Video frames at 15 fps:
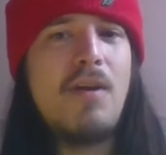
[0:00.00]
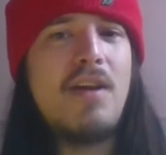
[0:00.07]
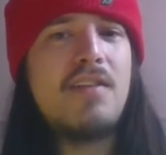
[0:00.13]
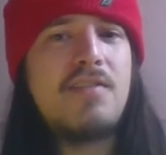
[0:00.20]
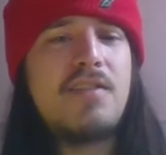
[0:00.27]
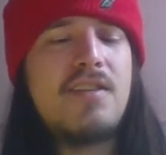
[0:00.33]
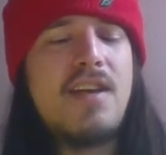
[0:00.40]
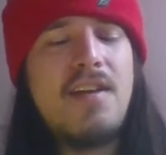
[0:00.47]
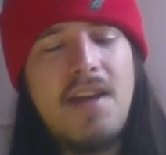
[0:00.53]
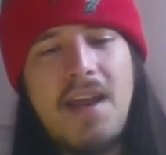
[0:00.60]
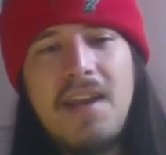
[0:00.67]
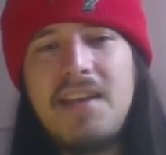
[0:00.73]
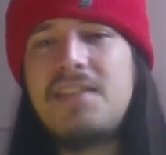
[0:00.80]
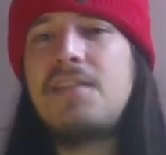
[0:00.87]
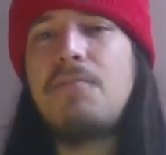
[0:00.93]
is,
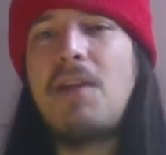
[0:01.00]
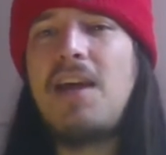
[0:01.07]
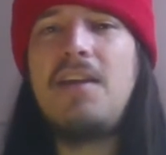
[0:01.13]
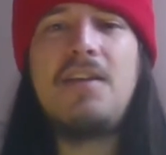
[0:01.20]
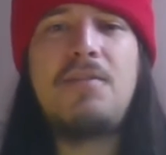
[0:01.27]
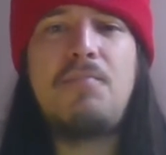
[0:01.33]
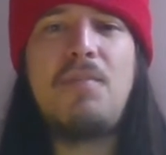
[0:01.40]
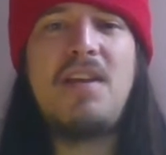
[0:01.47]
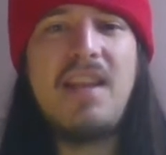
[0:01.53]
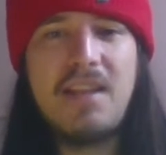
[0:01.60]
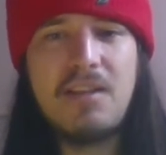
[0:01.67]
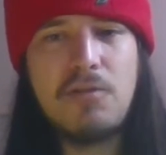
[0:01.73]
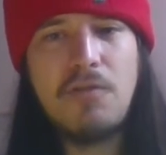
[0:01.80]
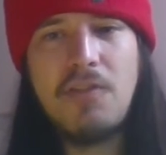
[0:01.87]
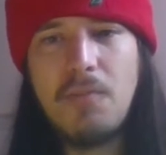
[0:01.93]
and this is a player that's been
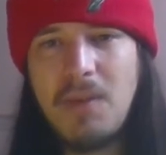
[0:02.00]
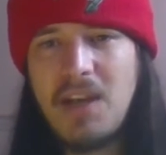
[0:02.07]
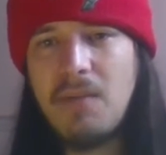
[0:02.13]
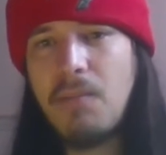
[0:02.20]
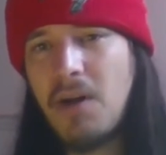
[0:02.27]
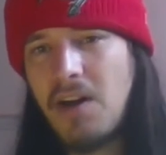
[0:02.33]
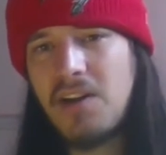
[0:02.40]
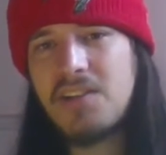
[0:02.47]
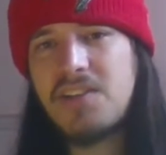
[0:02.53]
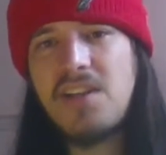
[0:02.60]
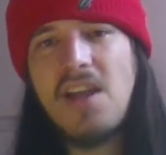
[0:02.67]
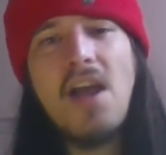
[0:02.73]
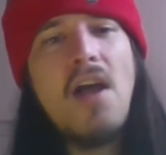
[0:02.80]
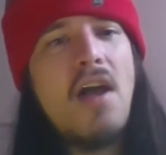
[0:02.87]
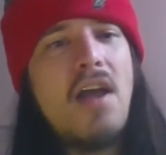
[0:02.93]
linked with them in the past,
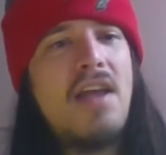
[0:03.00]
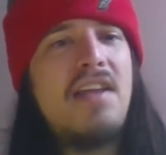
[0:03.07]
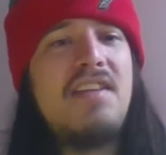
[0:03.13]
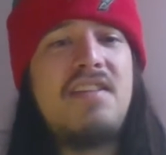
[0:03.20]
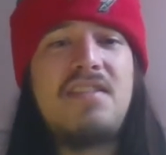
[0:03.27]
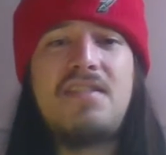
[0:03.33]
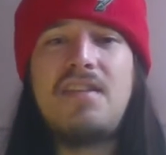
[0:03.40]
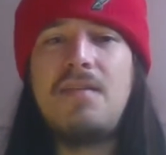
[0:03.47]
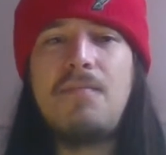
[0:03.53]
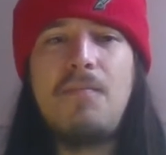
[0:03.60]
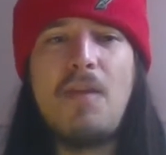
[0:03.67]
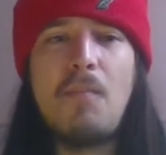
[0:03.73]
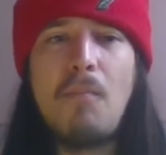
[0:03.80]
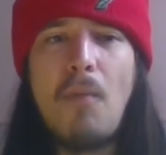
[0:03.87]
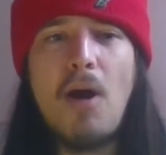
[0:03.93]
is
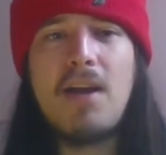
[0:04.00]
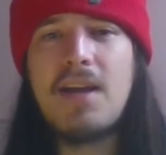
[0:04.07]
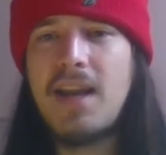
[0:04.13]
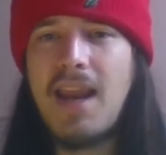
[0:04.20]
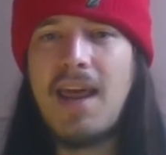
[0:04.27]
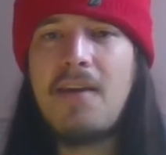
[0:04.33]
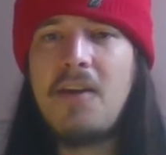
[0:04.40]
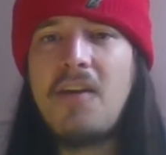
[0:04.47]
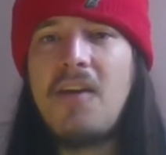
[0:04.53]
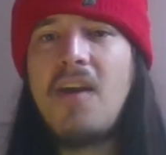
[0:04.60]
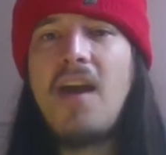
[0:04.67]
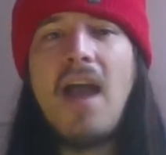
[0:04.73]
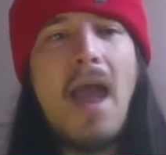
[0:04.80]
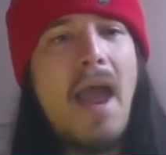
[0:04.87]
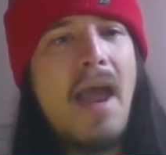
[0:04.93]
that Mike Glennon
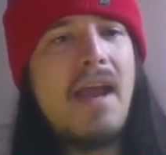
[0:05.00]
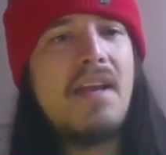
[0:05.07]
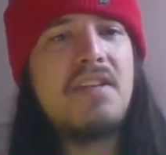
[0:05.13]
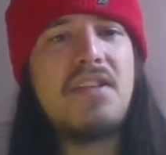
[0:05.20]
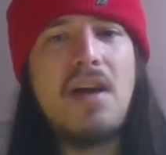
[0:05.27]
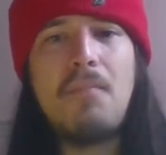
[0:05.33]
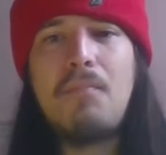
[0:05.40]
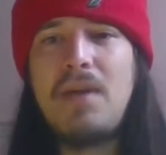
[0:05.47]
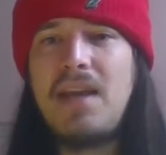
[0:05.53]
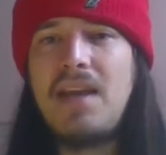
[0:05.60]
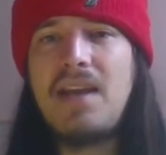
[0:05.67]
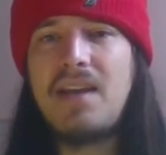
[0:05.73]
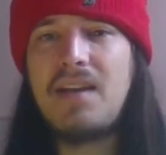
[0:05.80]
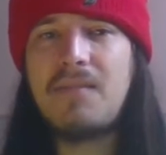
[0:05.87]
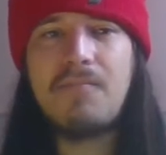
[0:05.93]
ends up
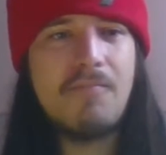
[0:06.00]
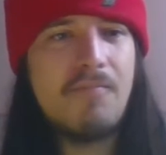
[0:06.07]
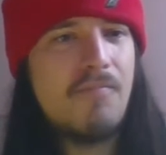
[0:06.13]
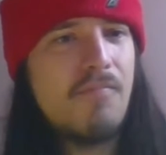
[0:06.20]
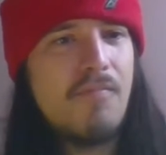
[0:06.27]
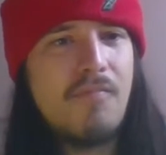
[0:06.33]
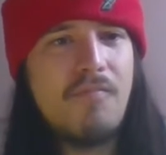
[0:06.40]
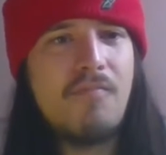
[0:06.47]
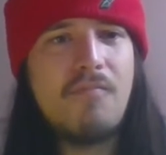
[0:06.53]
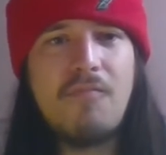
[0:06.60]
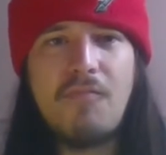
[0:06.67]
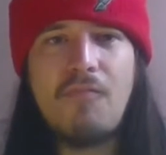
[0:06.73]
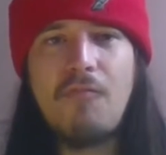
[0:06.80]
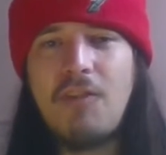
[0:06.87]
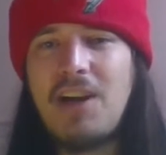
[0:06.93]
being
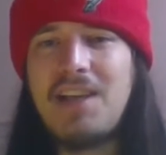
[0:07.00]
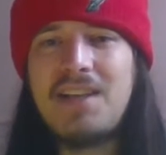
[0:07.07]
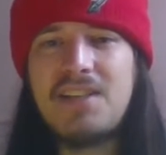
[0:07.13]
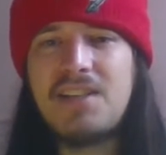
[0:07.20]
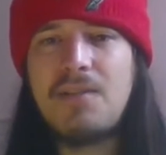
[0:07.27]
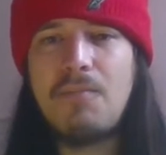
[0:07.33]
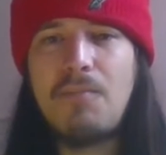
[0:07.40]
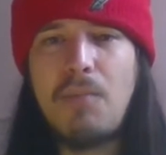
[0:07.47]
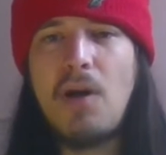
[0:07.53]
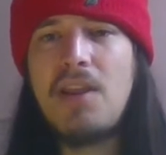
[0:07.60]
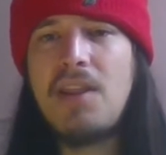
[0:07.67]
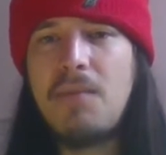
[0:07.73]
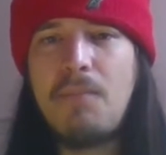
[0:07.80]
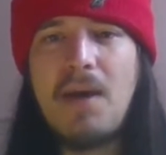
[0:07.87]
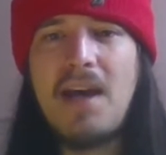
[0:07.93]
released by
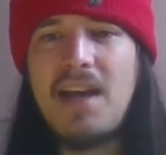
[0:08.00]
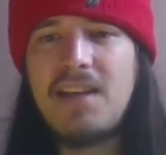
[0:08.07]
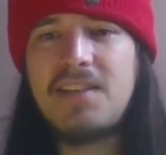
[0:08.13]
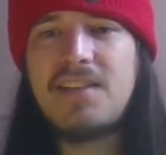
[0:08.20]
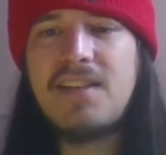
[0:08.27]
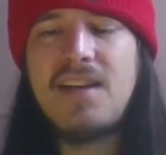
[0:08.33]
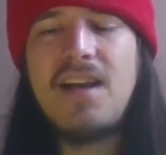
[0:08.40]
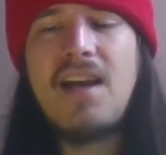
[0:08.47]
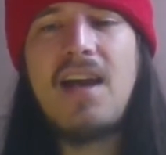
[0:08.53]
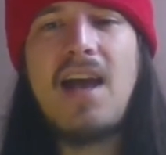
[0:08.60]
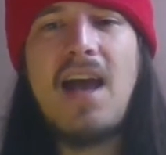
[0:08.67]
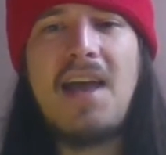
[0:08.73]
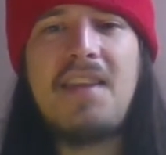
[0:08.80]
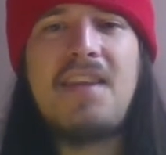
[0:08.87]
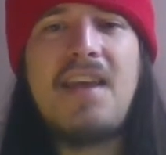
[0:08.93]
the Bears
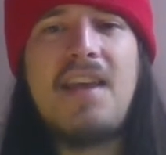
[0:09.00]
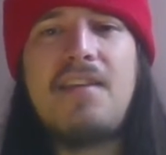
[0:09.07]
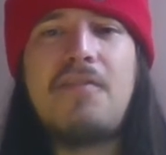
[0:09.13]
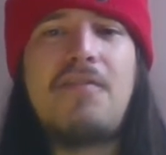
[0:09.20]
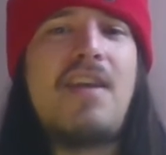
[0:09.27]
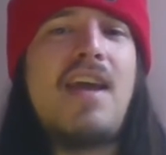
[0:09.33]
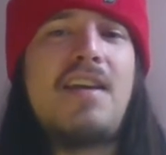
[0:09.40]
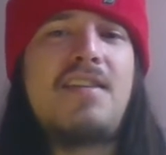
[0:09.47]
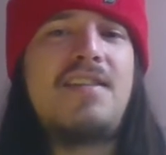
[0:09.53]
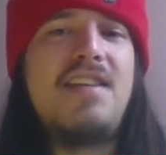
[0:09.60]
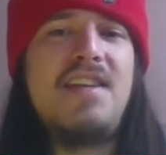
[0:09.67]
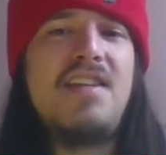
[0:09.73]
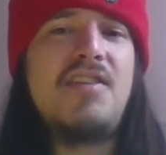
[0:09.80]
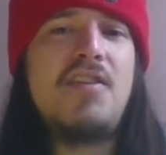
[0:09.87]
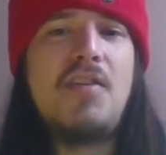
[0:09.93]
at the end of next
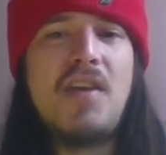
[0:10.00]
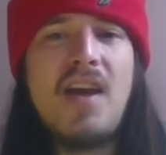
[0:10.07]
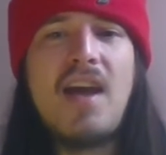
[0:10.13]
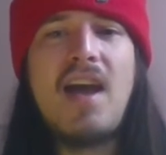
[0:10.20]
season.